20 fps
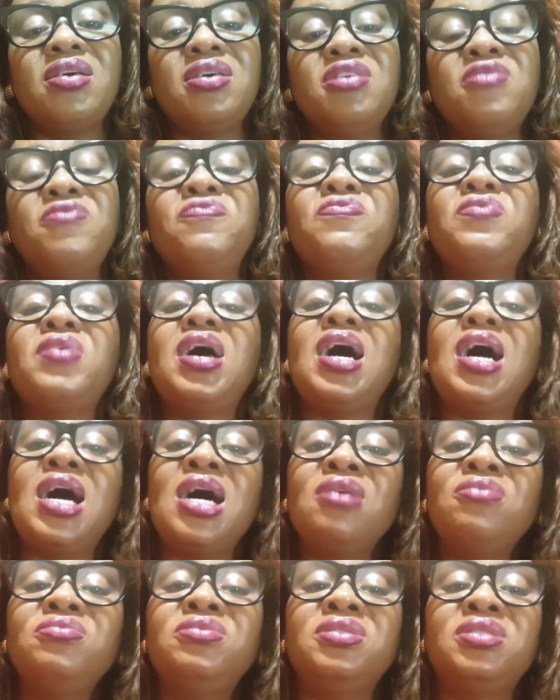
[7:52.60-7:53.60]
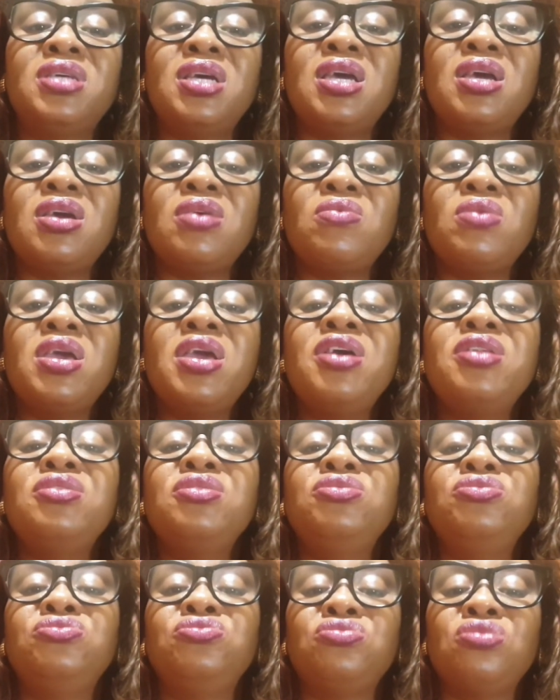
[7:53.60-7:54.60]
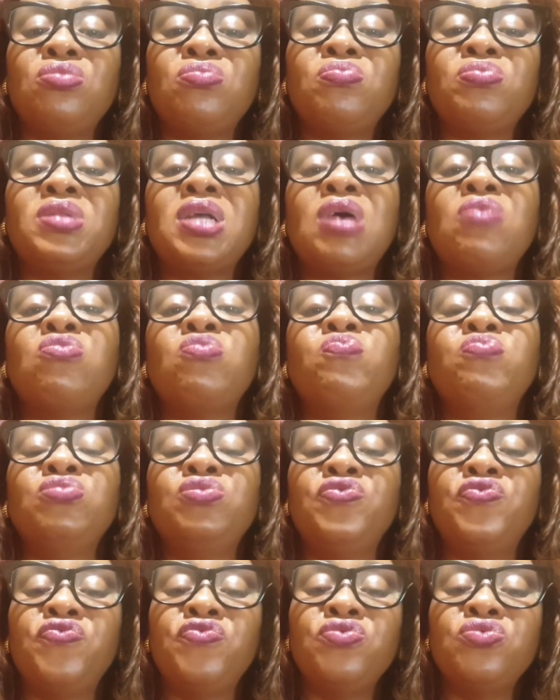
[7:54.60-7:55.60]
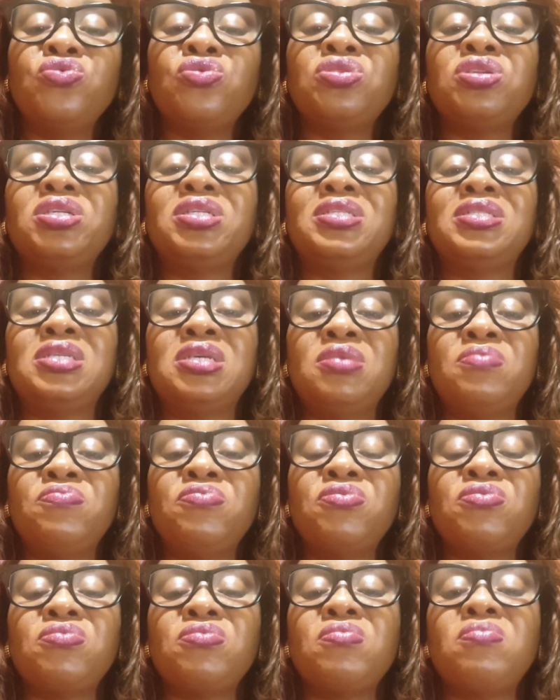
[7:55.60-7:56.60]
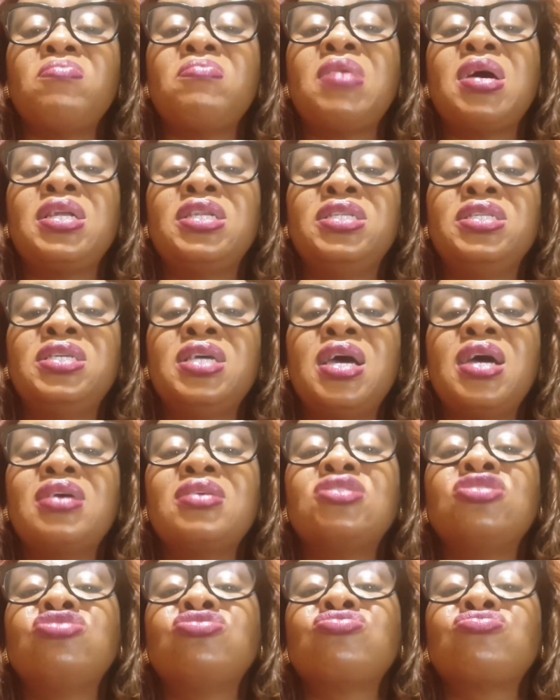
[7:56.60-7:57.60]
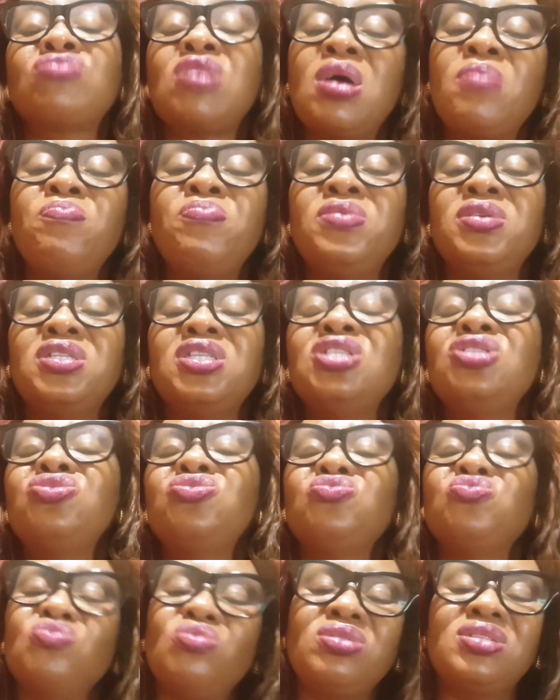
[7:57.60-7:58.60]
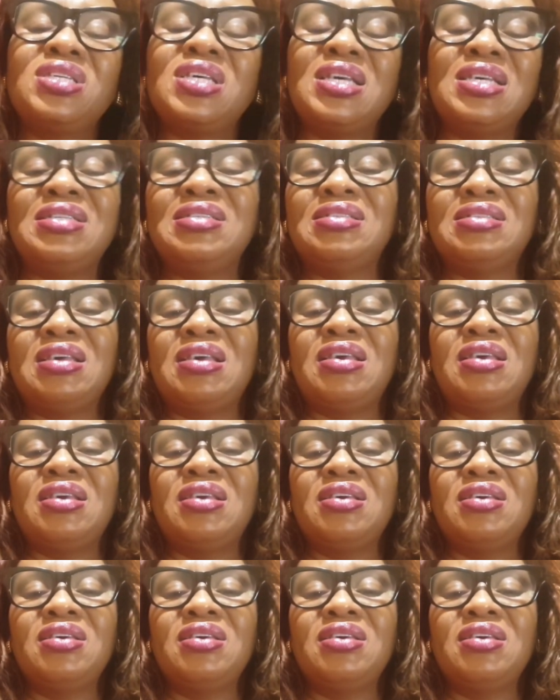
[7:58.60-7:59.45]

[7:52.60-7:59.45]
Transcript: If you are out there, any job that will put food on the table, my dear, grab it. It's not easy.